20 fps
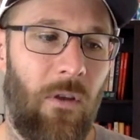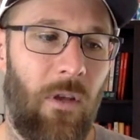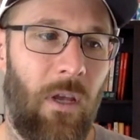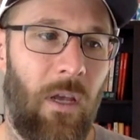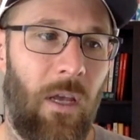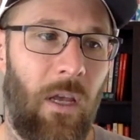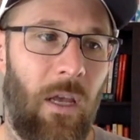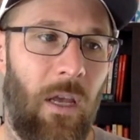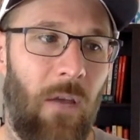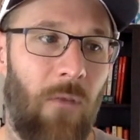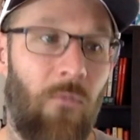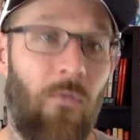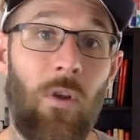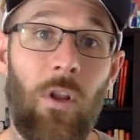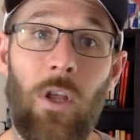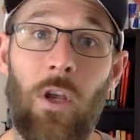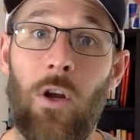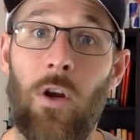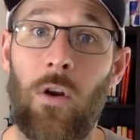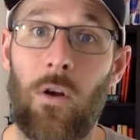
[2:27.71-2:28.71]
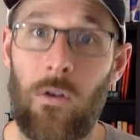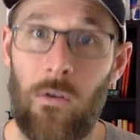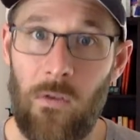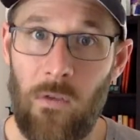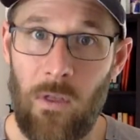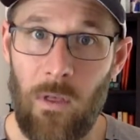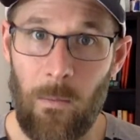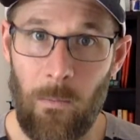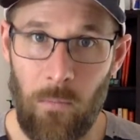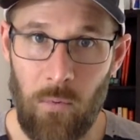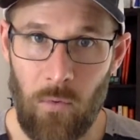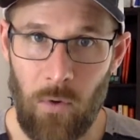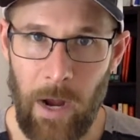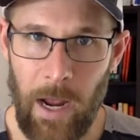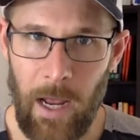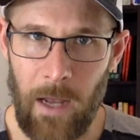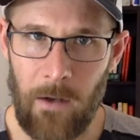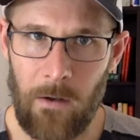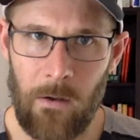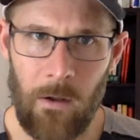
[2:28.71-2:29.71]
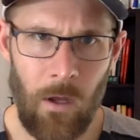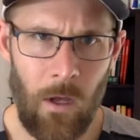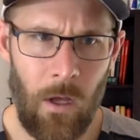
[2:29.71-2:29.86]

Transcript: it, it really hurts the brand.